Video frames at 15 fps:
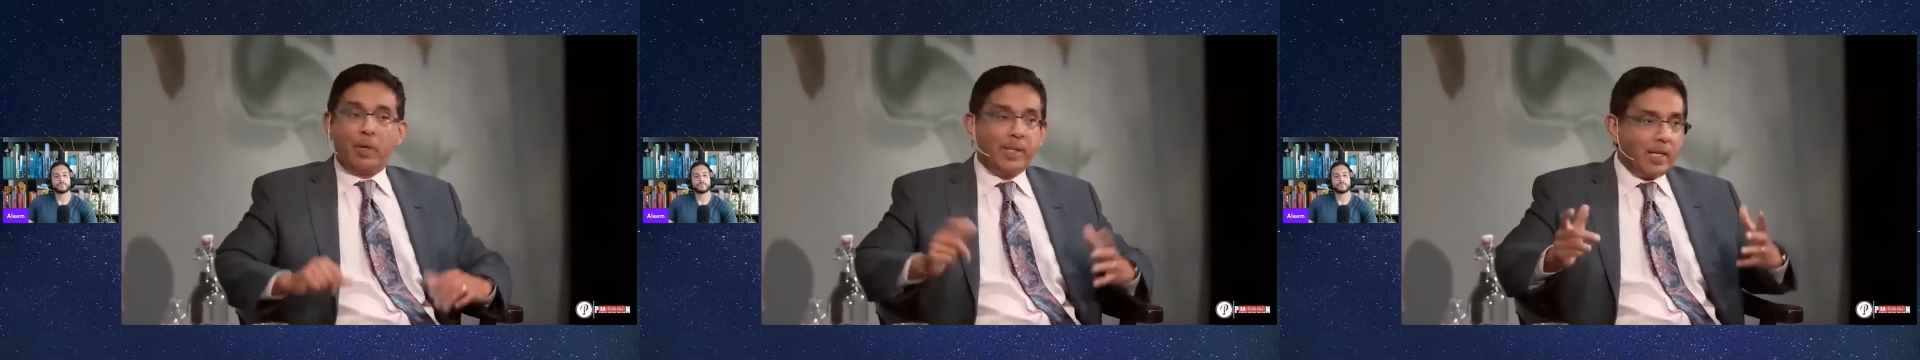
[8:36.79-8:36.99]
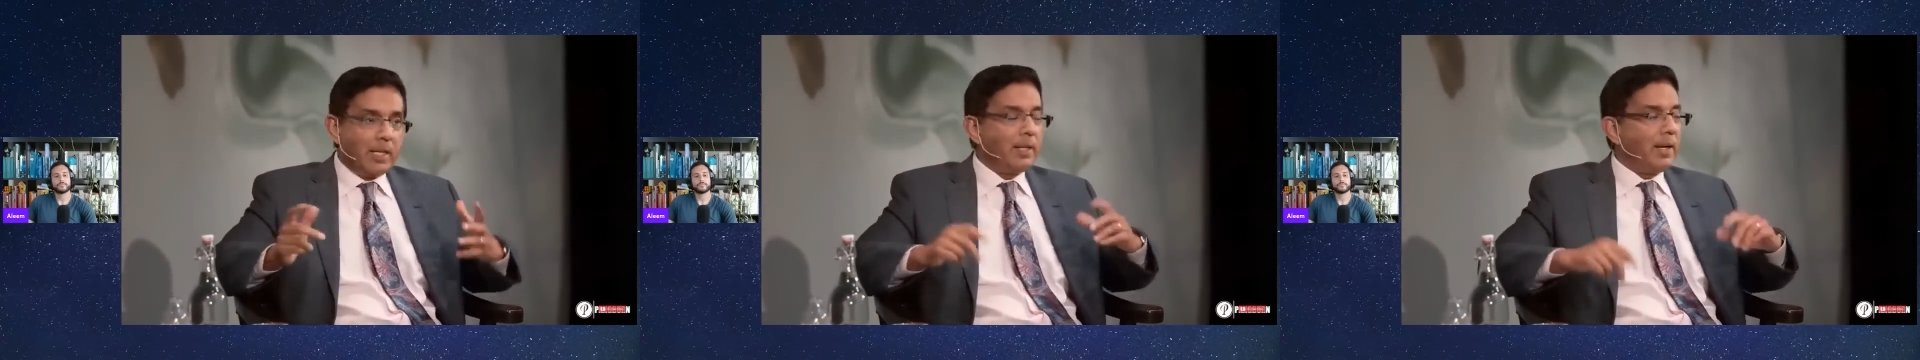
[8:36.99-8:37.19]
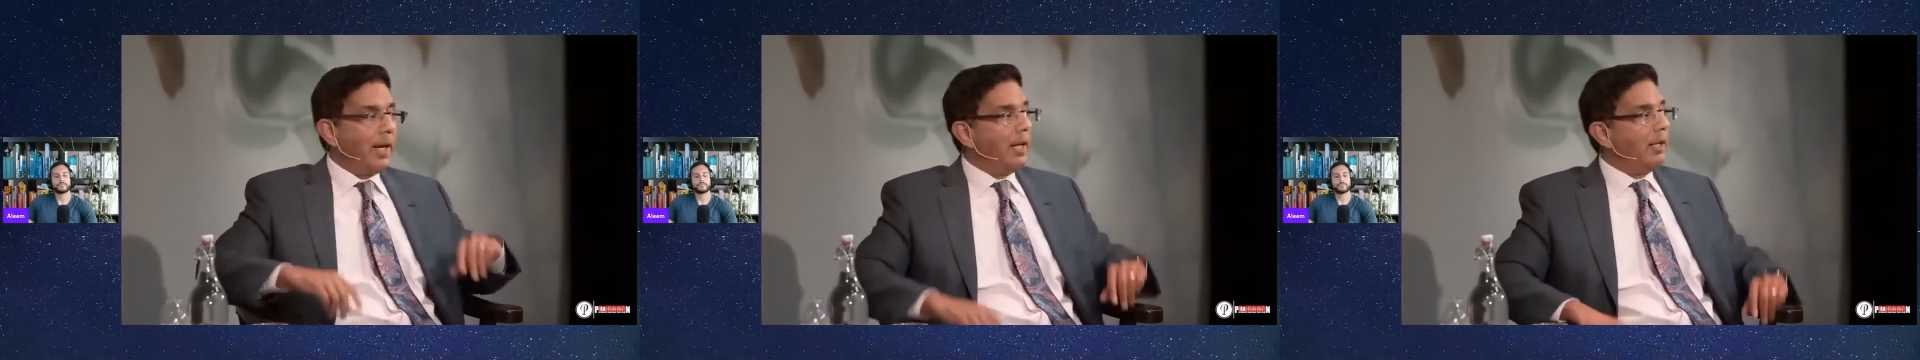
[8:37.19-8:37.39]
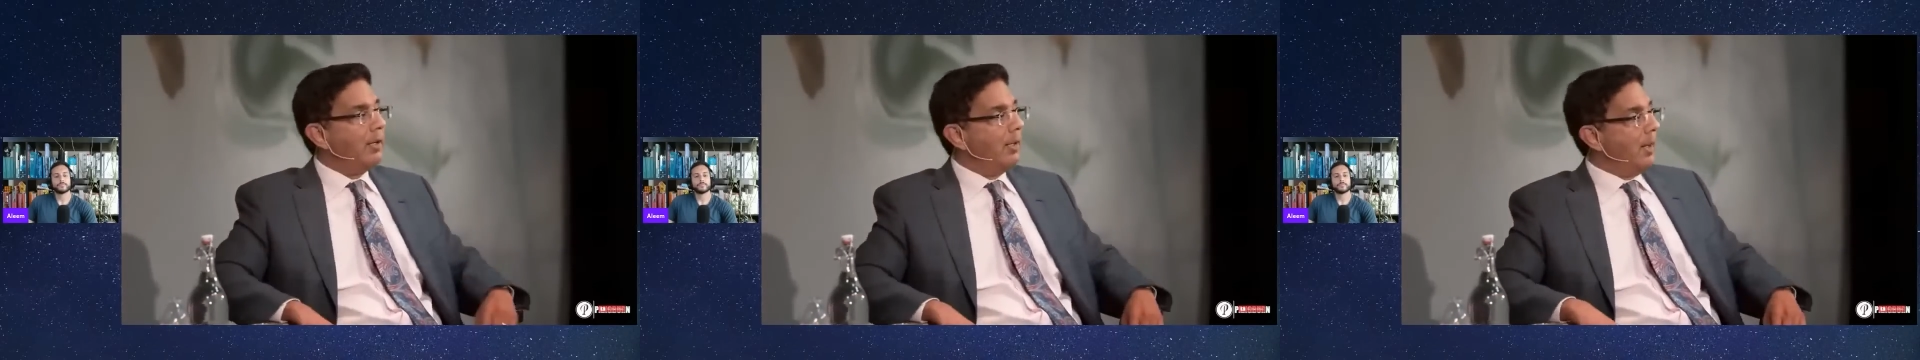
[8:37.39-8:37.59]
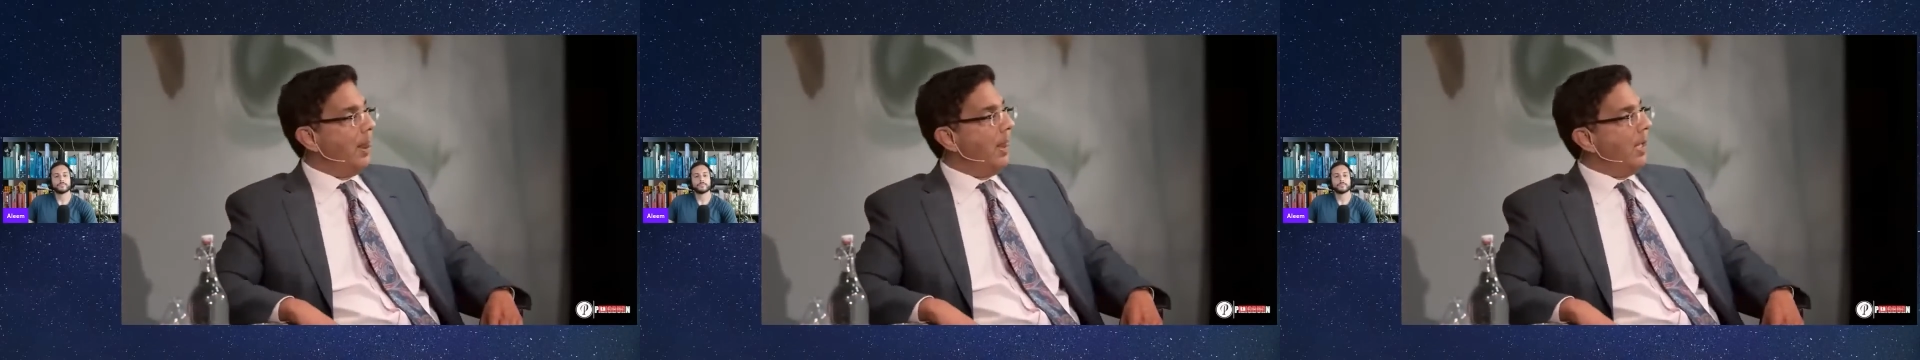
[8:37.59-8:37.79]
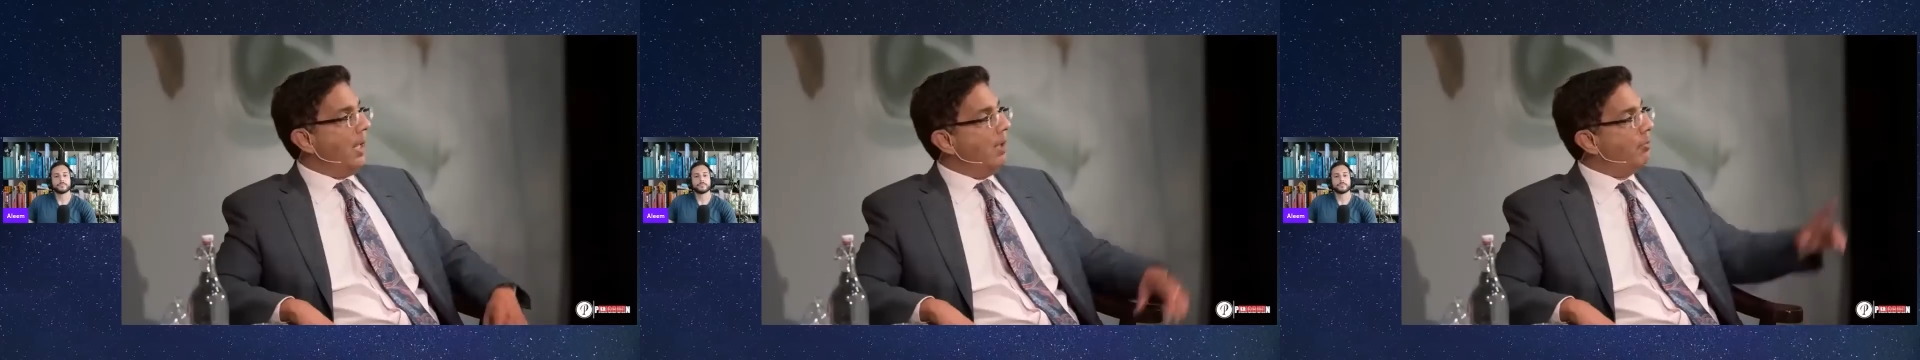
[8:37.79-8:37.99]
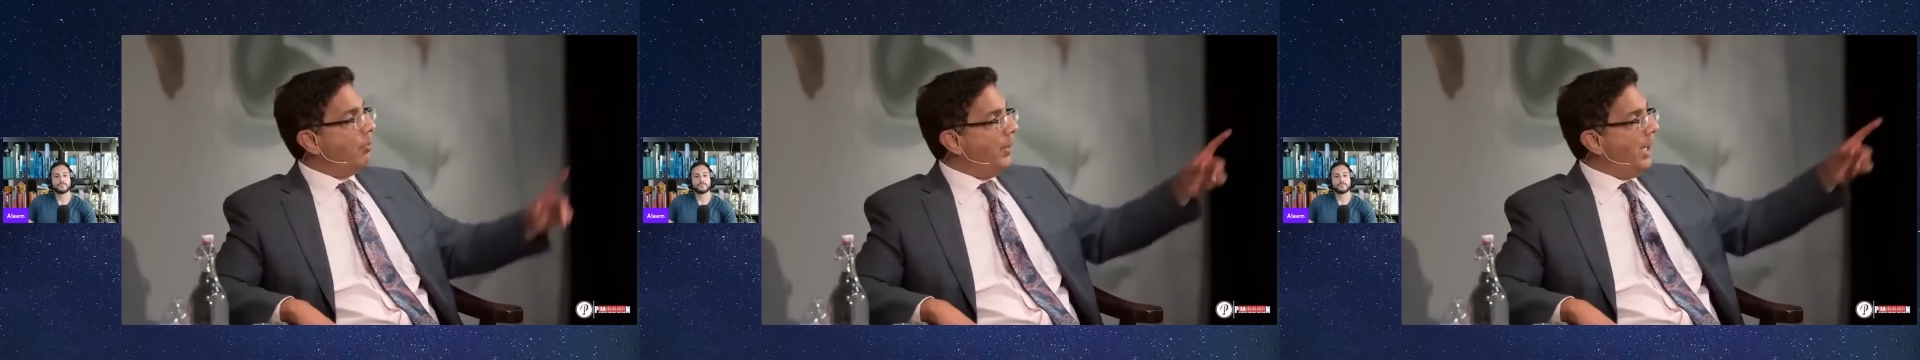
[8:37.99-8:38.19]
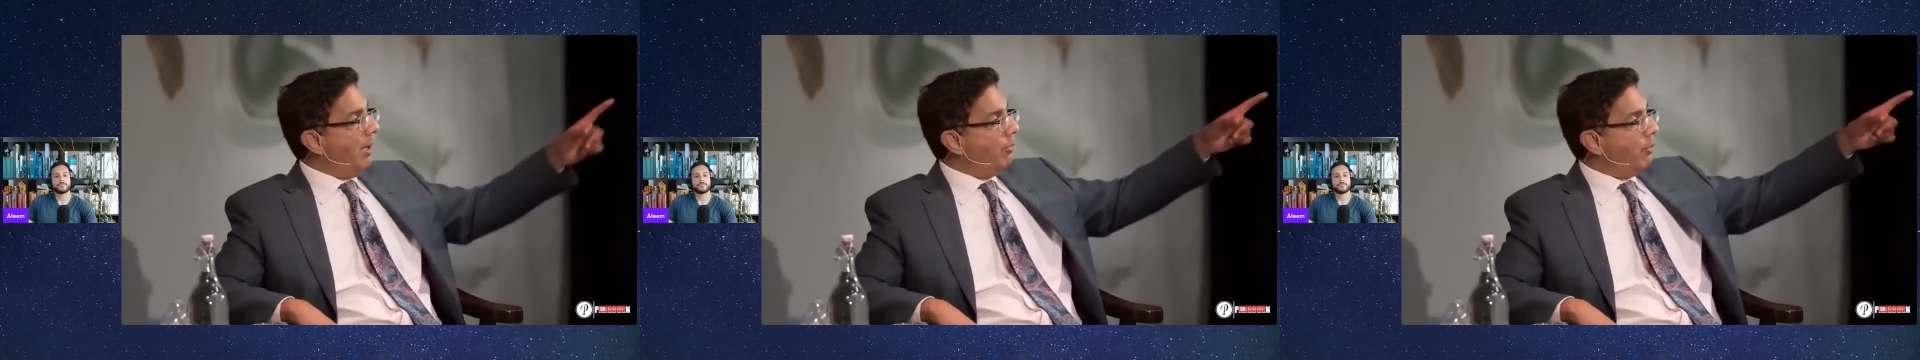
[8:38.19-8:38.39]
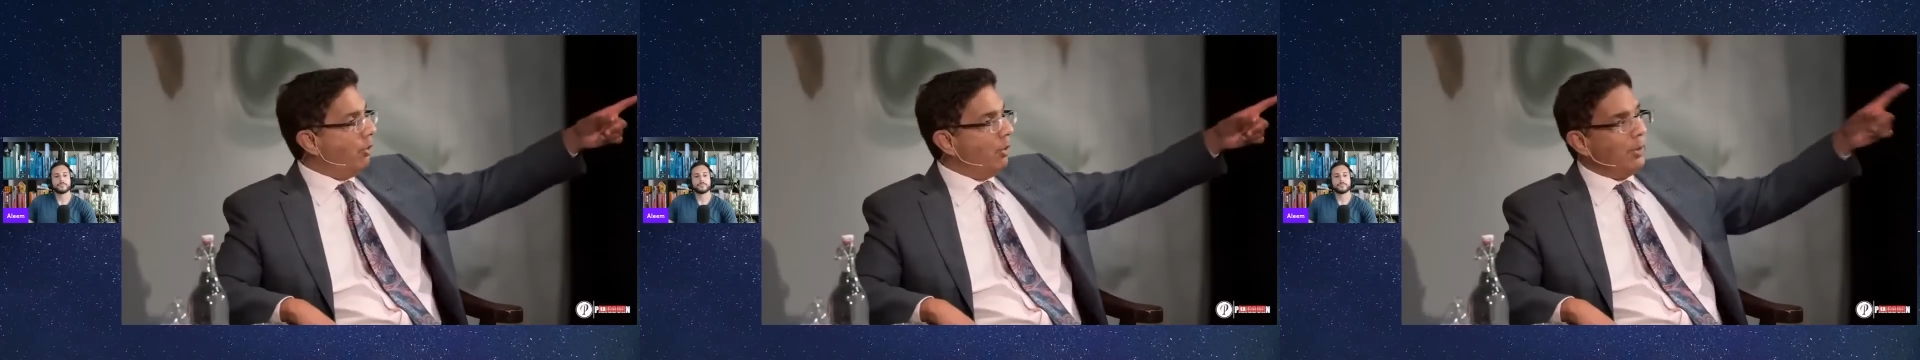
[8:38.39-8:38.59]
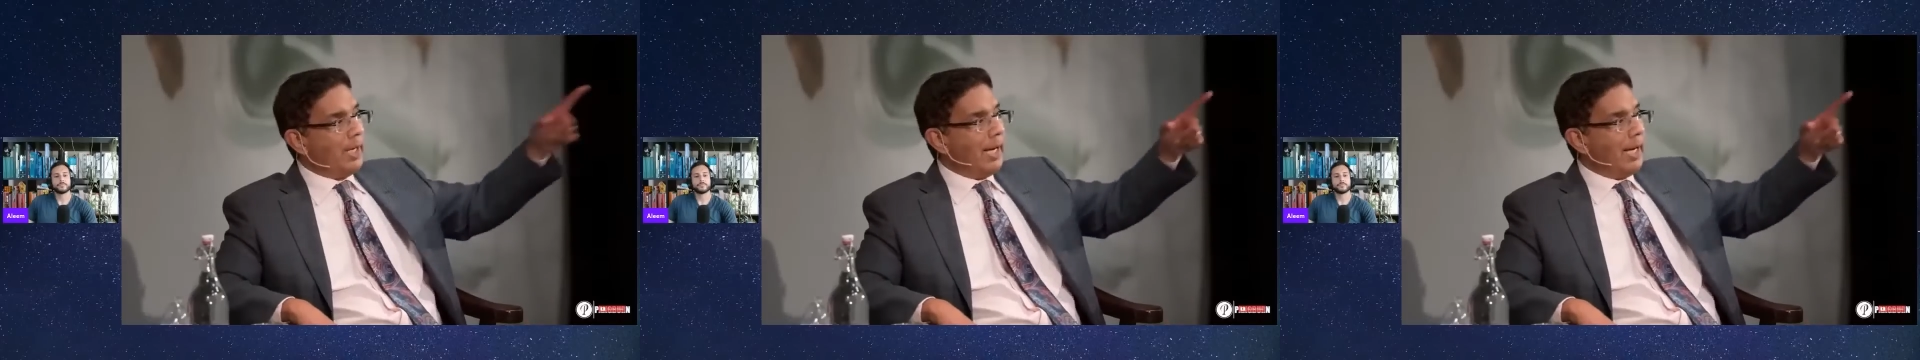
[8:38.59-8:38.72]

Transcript: On the other hand, if we have 2